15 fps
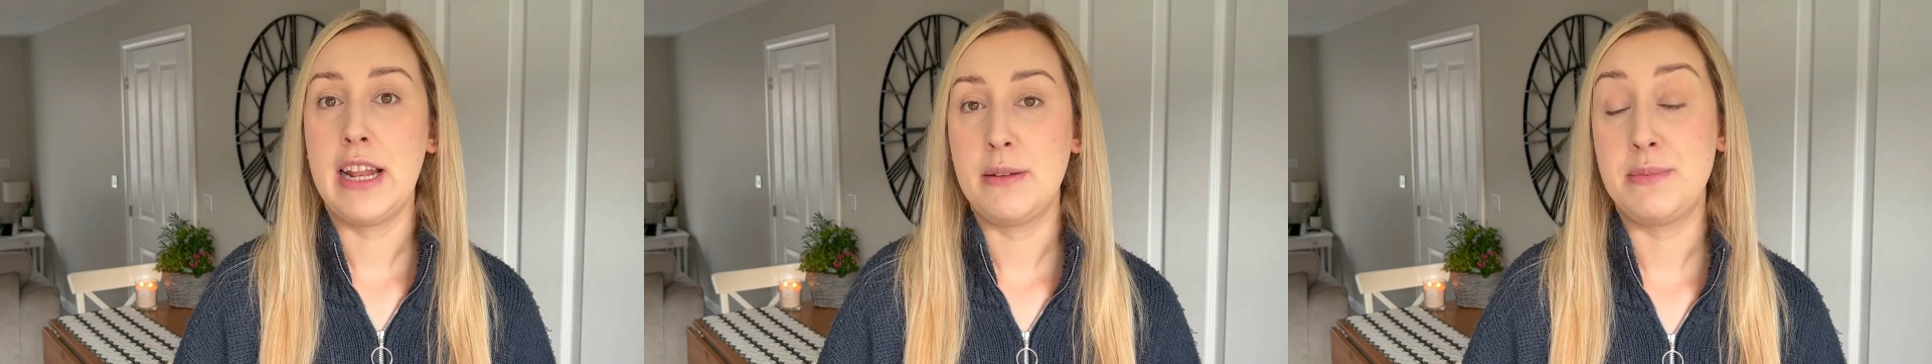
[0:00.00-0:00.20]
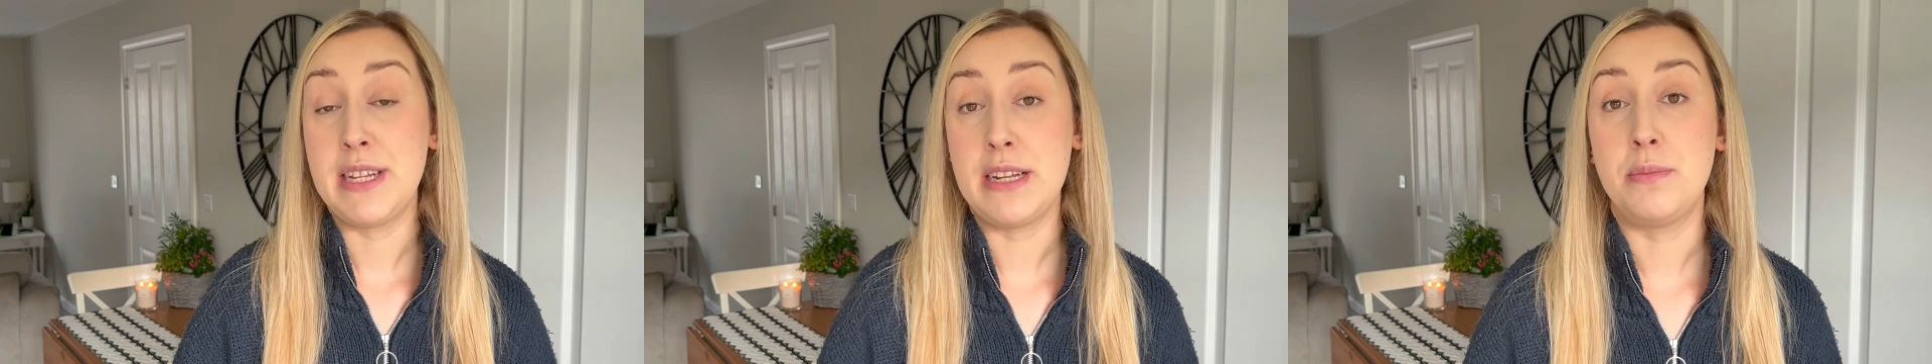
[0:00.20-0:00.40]

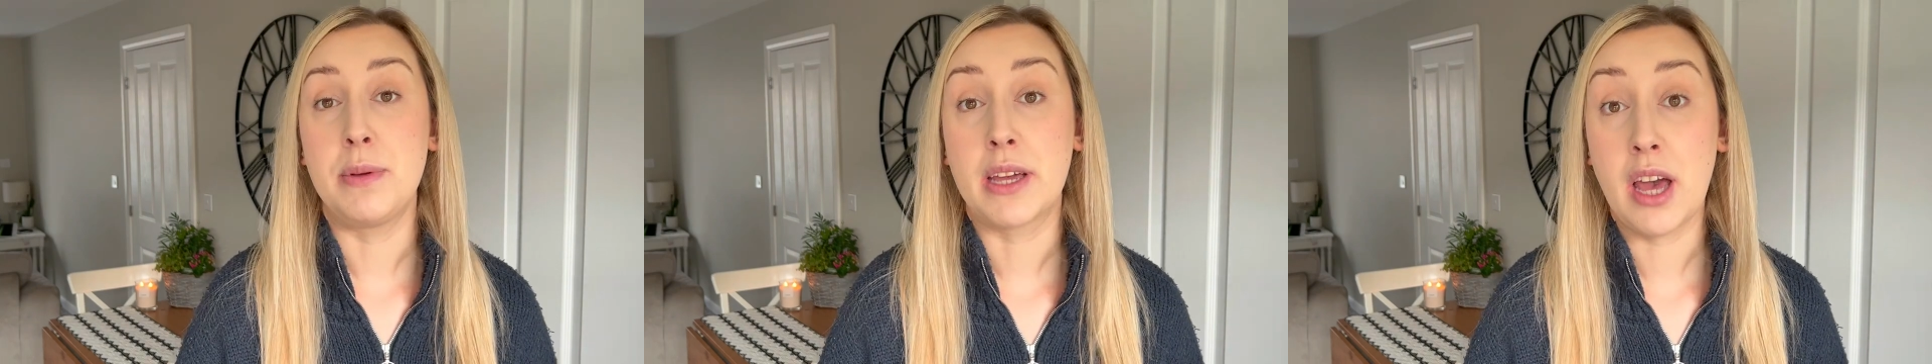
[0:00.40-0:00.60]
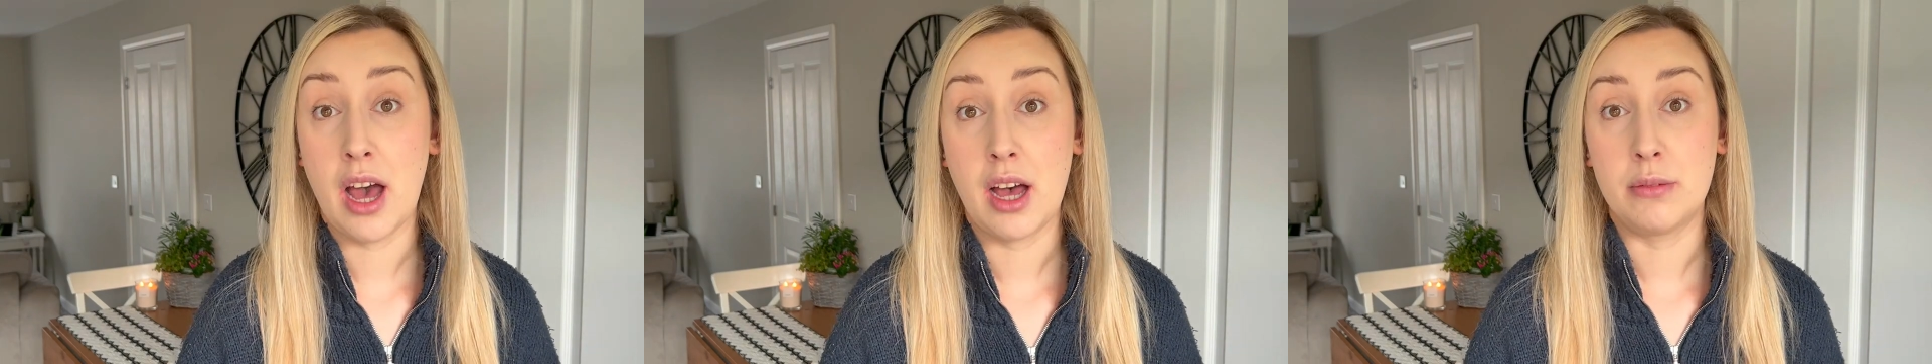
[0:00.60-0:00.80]
did
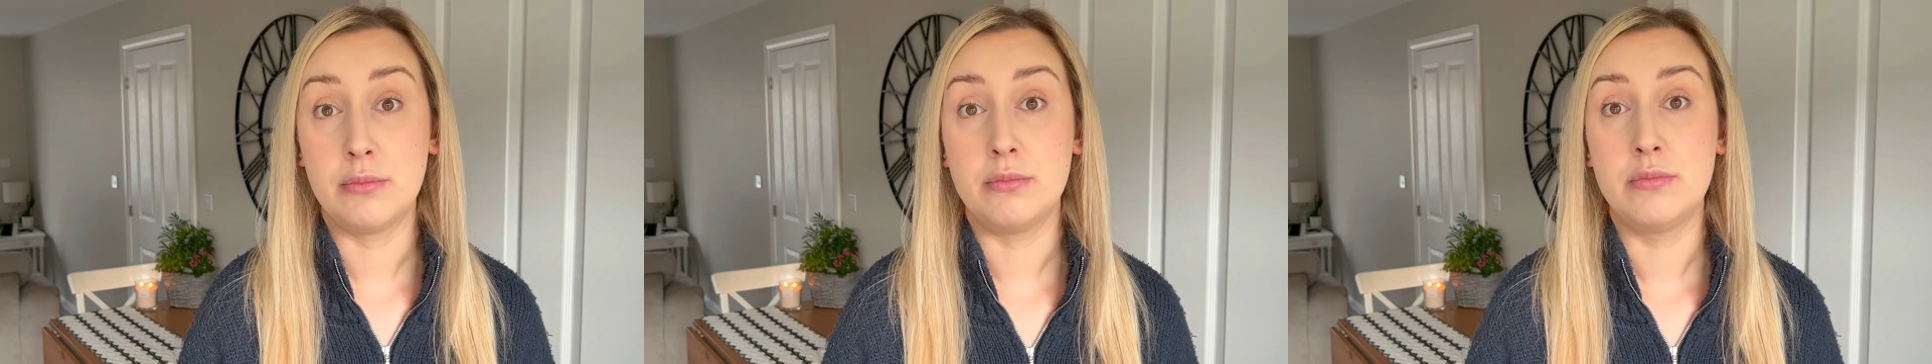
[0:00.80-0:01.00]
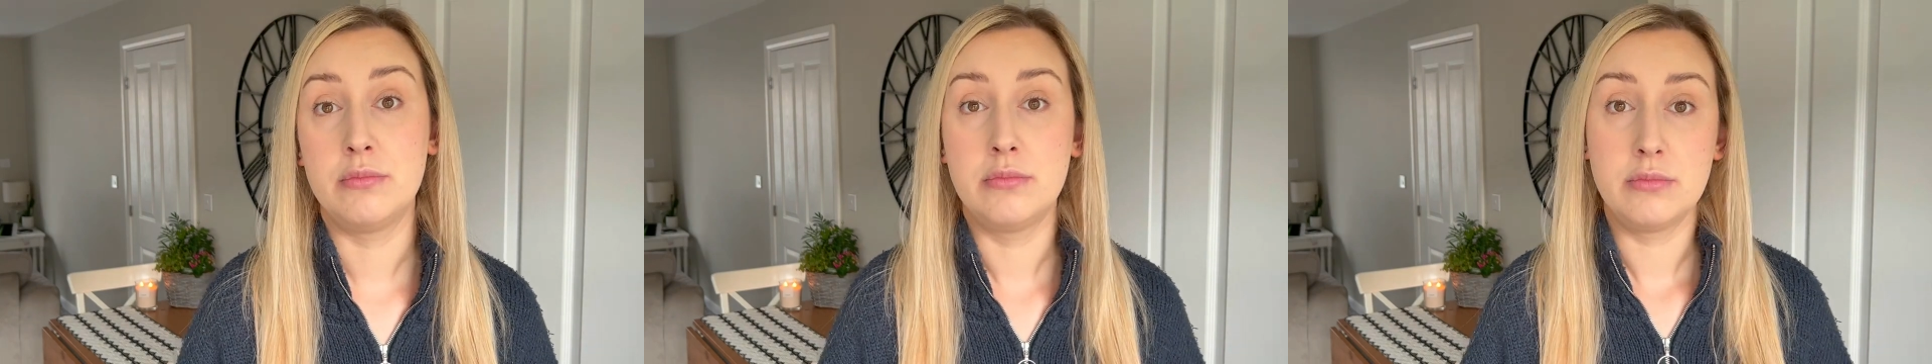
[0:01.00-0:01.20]

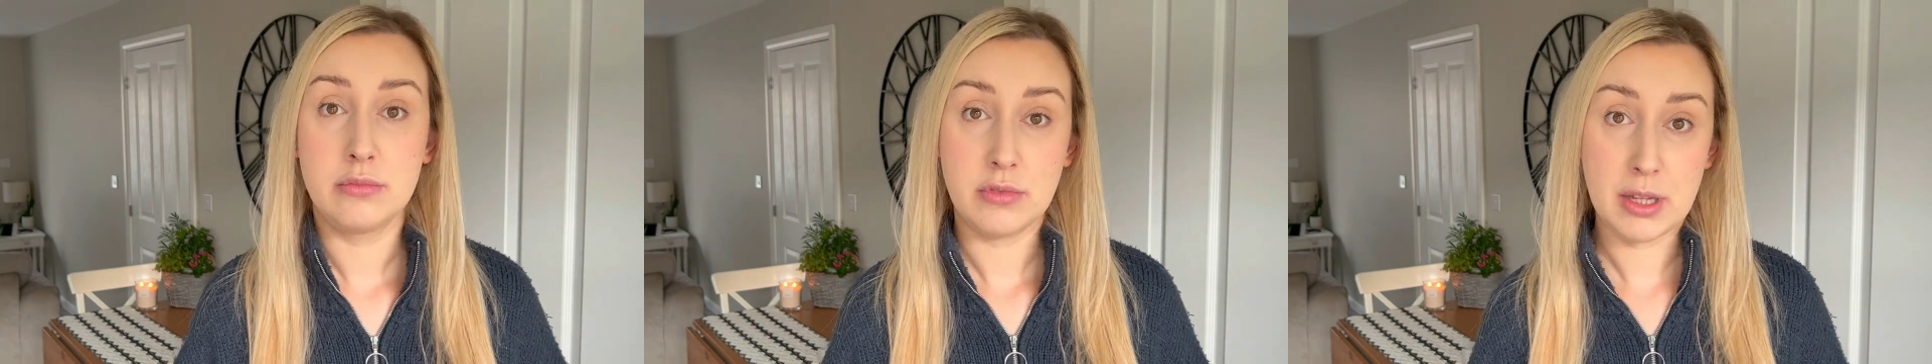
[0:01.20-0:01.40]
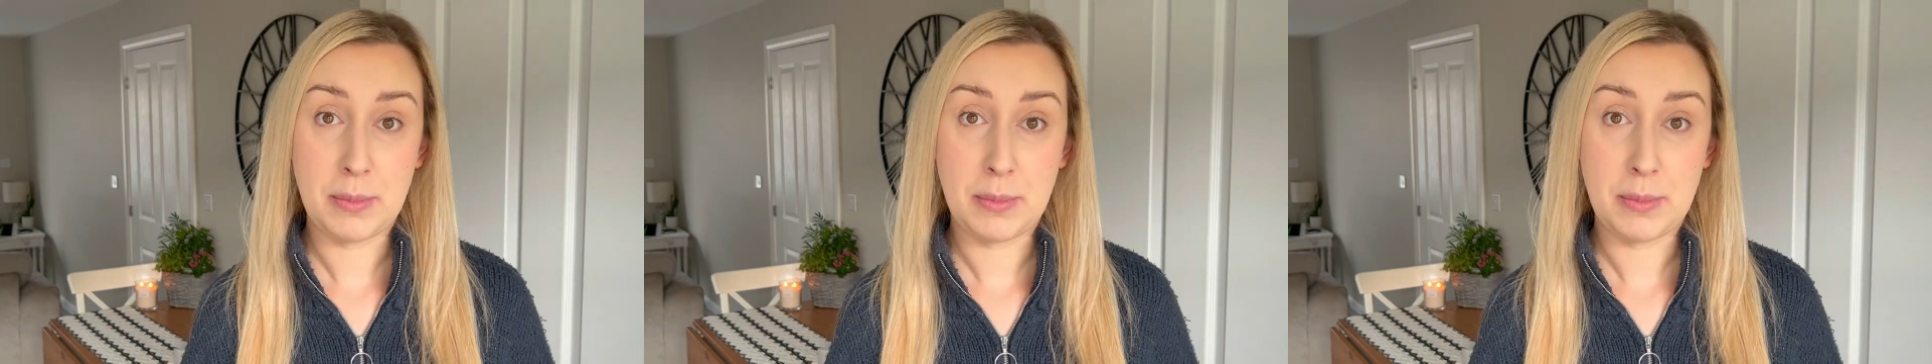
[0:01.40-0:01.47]
become the